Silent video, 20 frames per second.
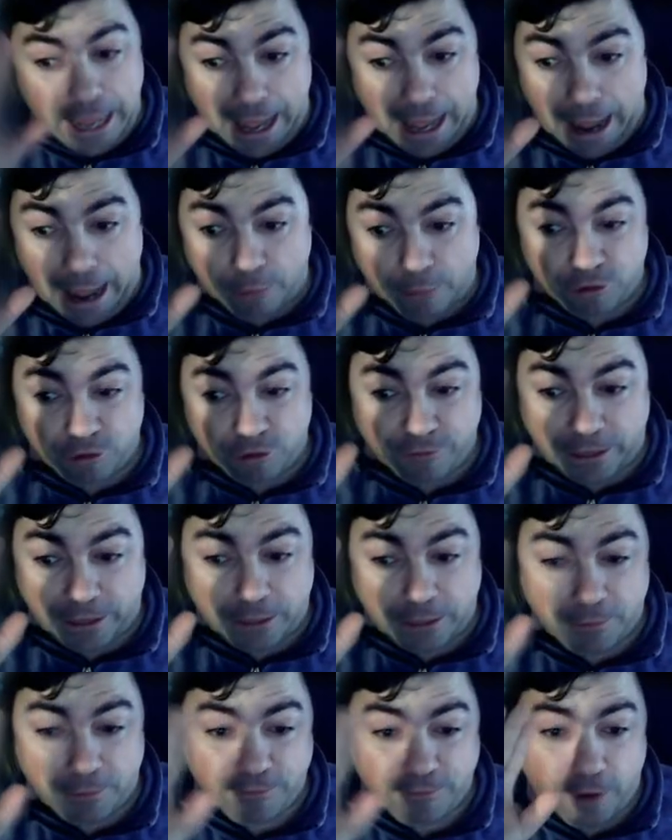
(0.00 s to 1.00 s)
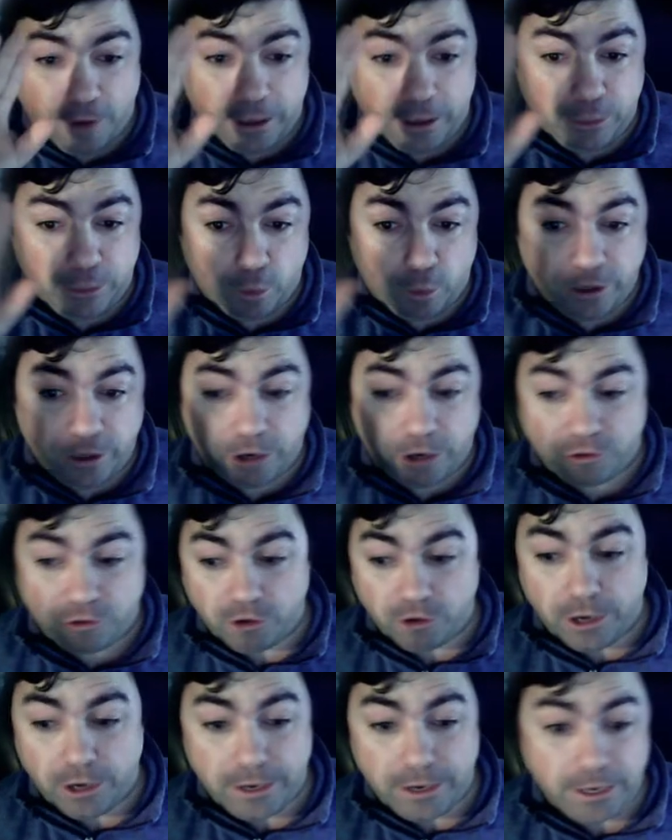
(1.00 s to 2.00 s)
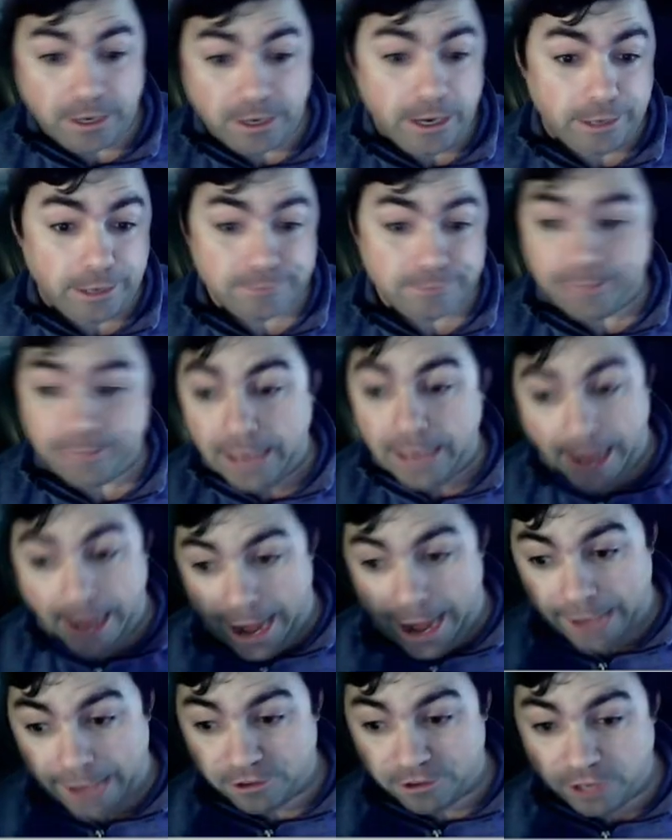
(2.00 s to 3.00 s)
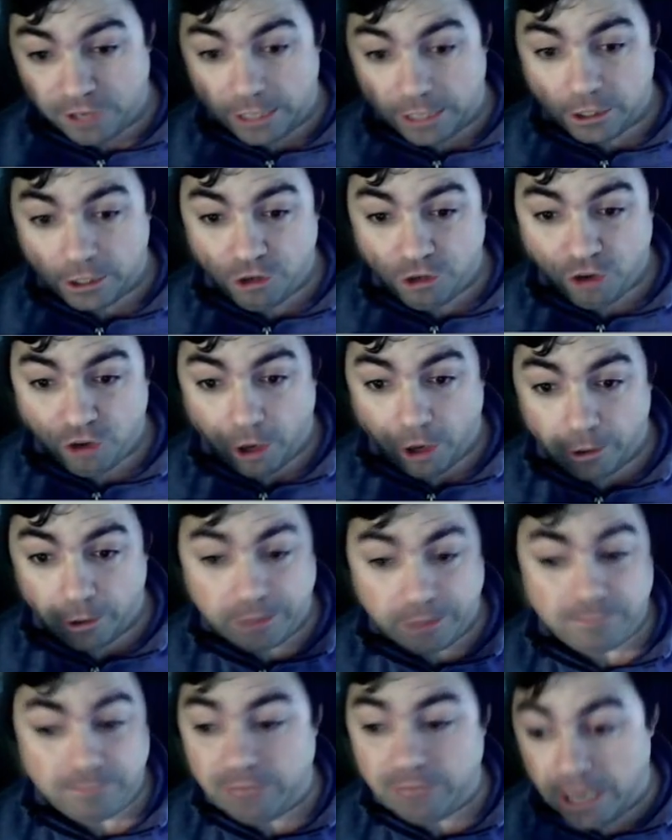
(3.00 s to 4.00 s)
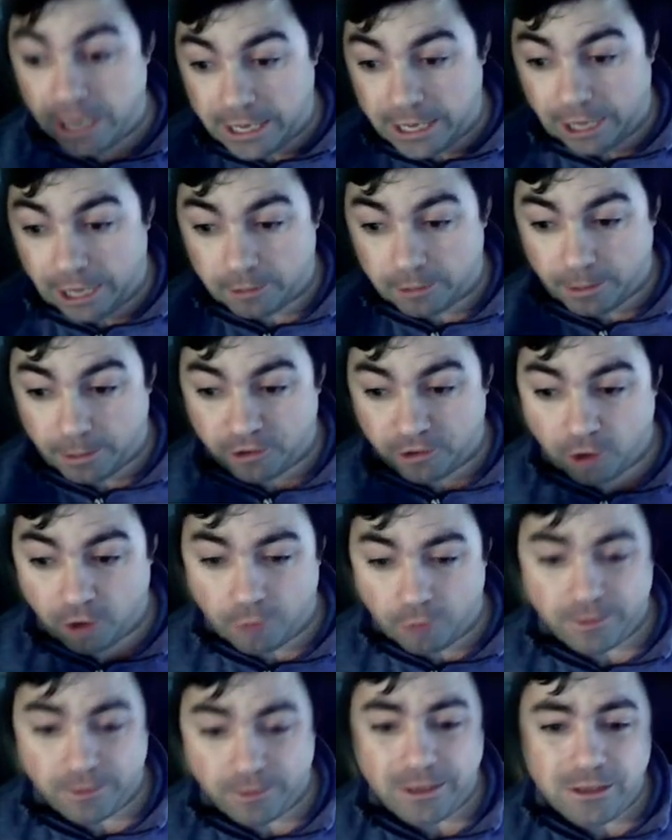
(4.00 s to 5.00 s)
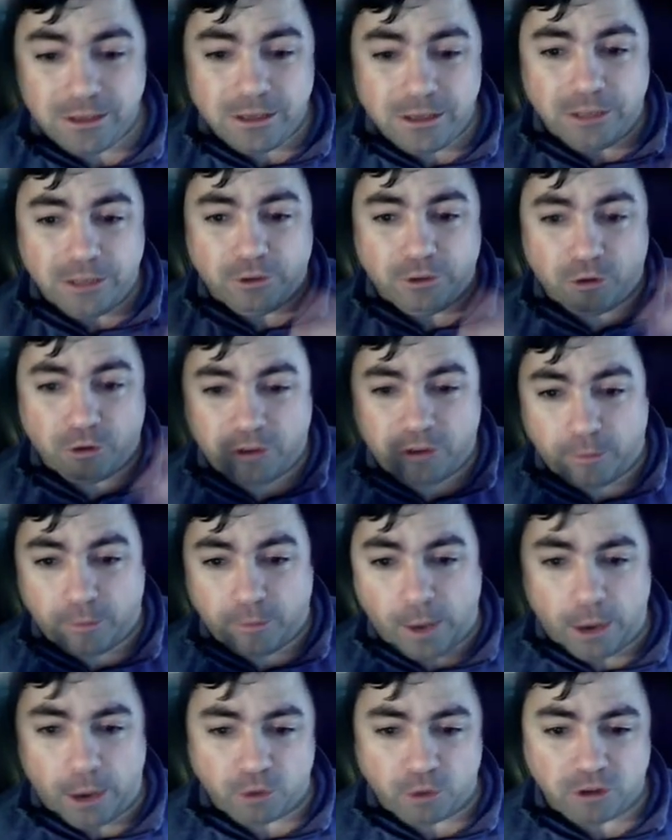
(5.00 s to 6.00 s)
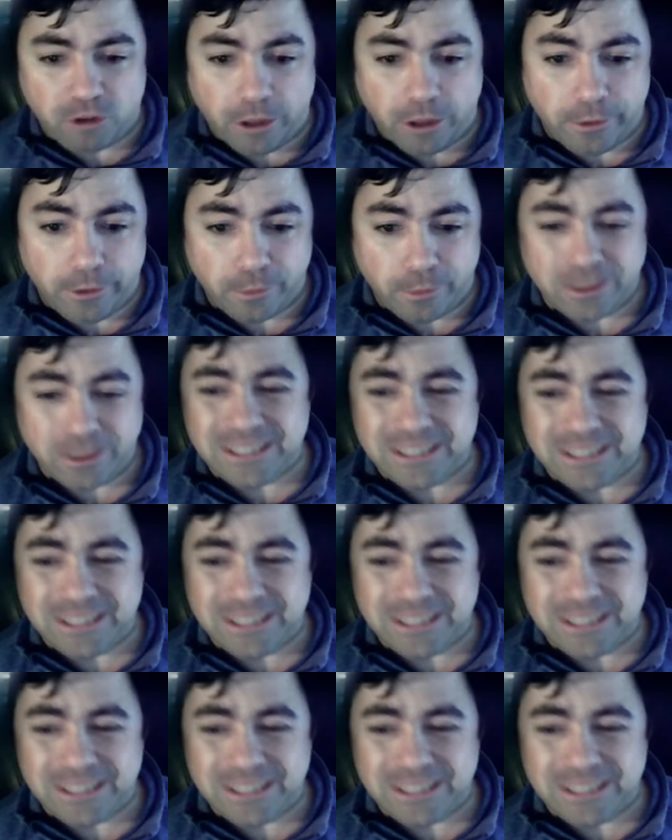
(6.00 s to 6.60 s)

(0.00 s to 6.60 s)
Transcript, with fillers: I was a victim of finding one yesterday and accidentally shared it. Didn't catch myself until several hours later.